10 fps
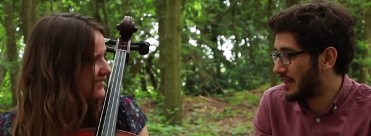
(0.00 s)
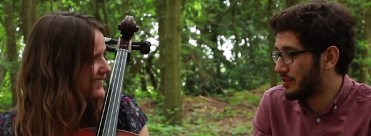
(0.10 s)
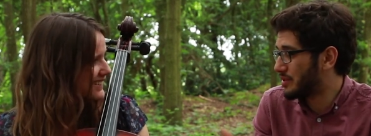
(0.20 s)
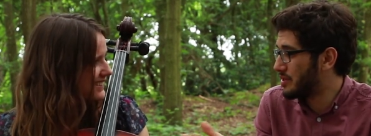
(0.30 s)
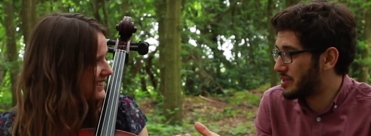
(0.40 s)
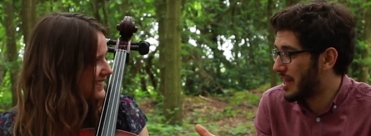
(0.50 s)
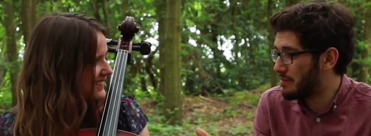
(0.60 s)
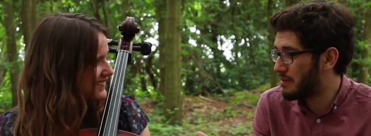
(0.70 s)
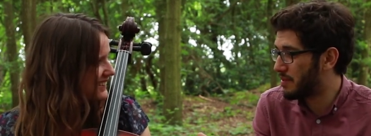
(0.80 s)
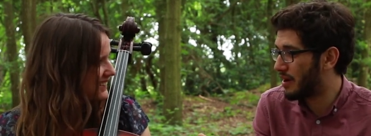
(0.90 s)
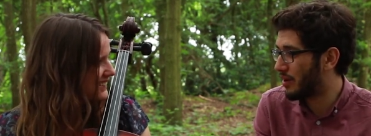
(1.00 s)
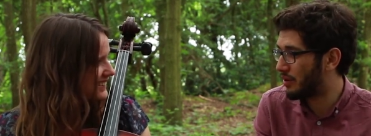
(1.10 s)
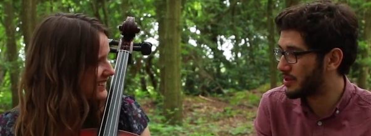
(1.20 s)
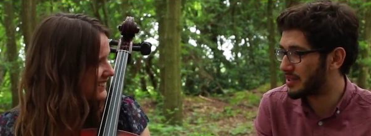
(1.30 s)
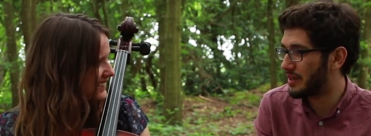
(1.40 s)
Speaker 1: Like you're telling me
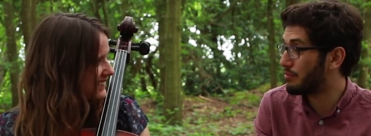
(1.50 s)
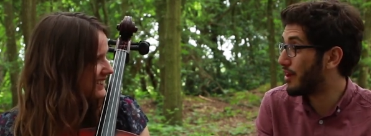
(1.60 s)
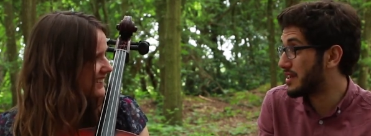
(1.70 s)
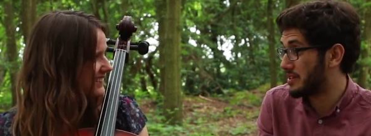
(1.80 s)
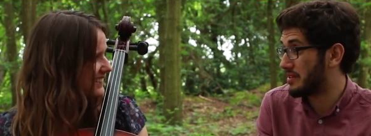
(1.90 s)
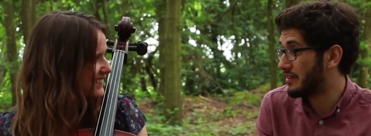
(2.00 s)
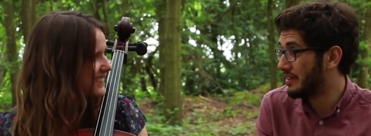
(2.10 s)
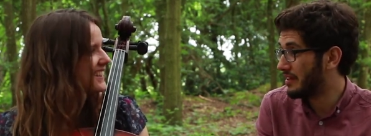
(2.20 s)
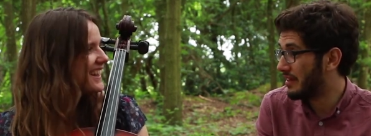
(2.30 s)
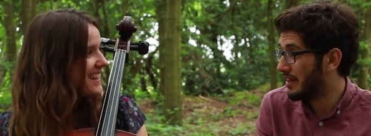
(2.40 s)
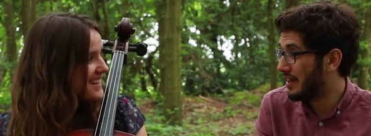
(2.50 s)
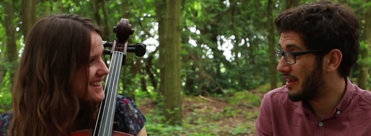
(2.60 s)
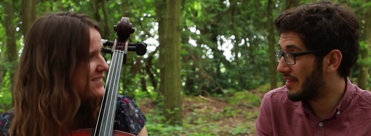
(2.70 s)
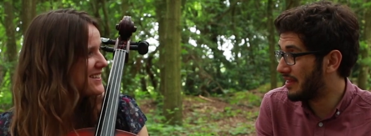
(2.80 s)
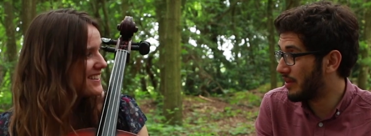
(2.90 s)
about uh, Brighton.
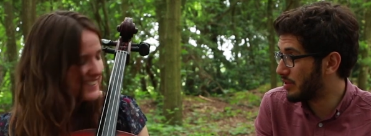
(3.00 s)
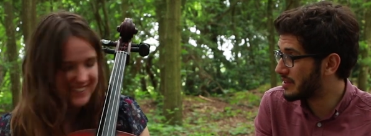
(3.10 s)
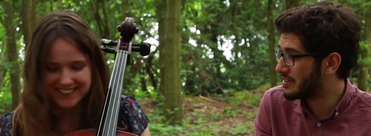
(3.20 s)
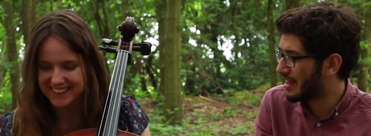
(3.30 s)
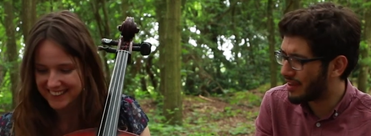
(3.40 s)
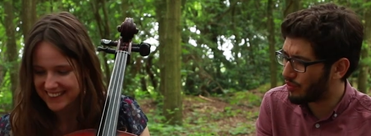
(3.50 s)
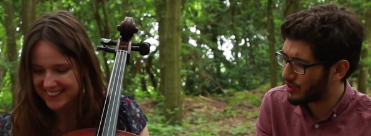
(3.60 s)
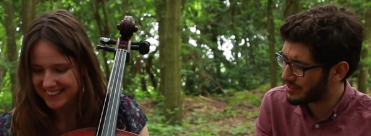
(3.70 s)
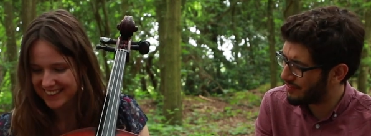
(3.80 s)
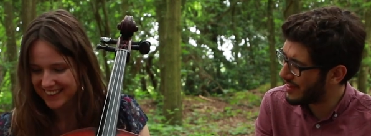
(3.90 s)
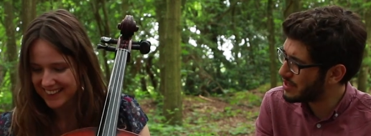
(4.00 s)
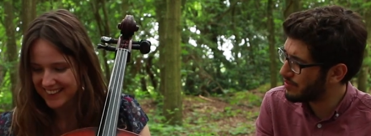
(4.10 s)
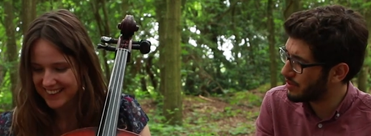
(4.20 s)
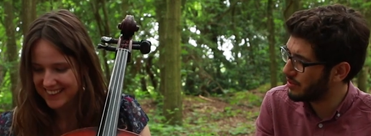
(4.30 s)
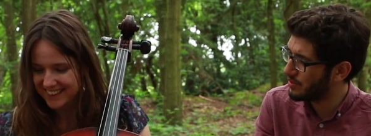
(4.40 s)
Speaker 2: Yes, absolutely. There was like it
Speaker 1: was a
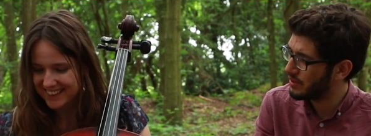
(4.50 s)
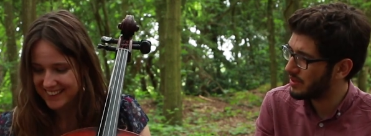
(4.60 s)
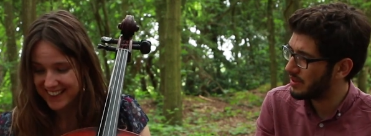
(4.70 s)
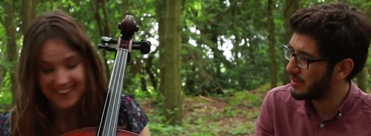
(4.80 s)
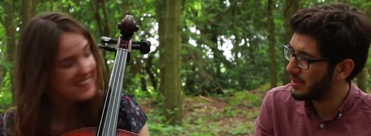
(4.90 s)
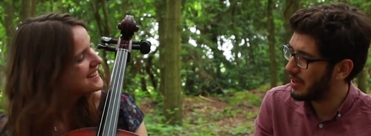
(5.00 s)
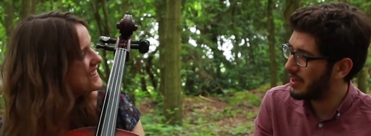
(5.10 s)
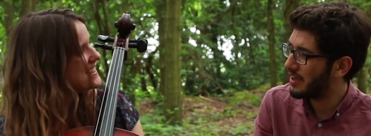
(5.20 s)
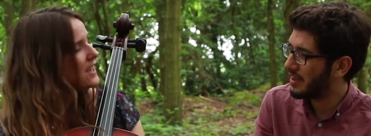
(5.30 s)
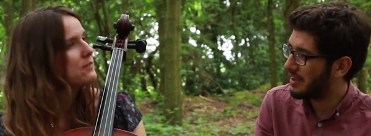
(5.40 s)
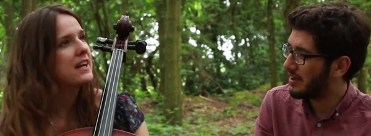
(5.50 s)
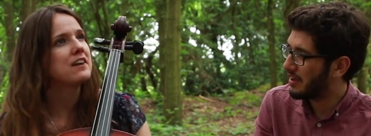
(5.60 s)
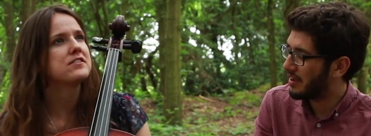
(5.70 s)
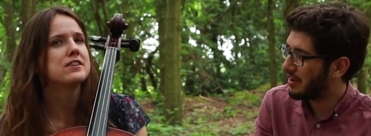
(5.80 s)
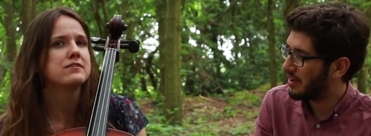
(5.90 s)
festival.
Speaker 2: Yeah, so we
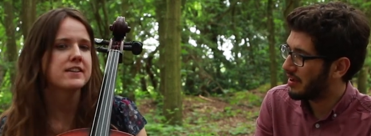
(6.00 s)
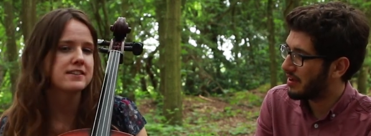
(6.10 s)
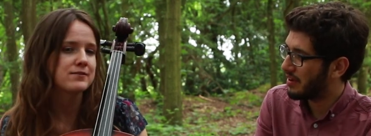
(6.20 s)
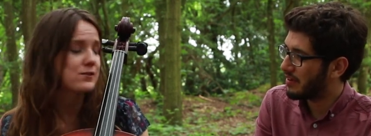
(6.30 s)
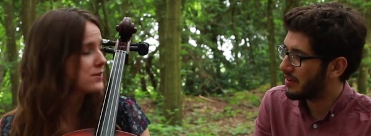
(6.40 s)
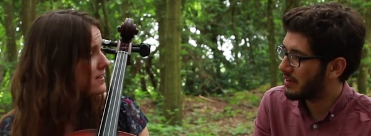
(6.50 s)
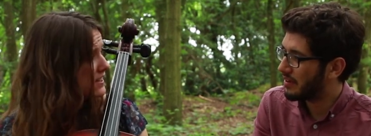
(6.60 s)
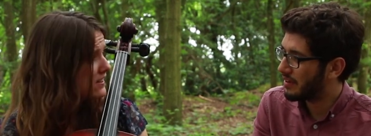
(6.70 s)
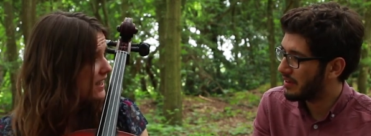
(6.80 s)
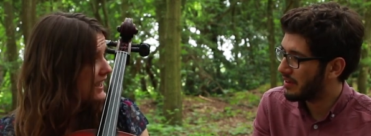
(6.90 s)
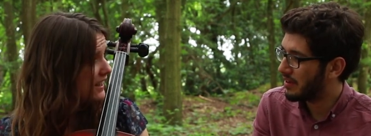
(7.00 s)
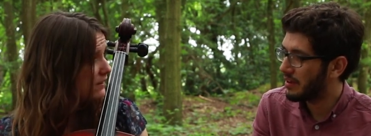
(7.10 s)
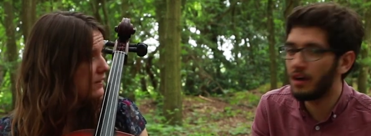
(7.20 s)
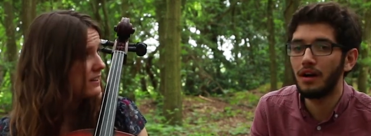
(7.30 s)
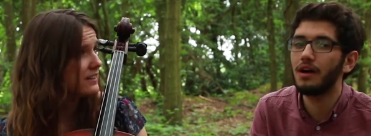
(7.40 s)
have two festivals in the
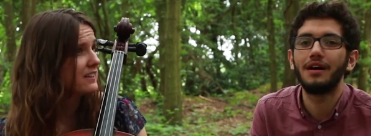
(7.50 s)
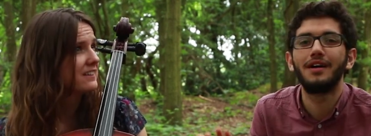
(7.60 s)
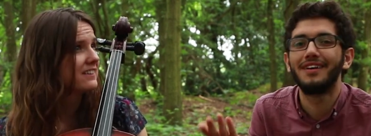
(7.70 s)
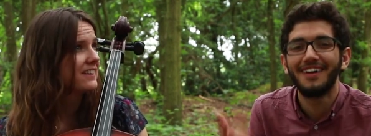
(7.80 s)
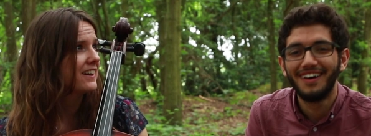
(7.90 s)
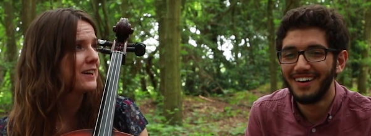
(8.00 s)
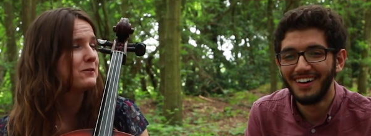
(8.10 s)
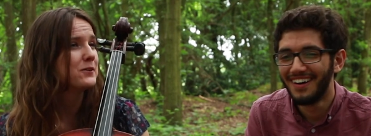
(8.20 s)
UK. One in um,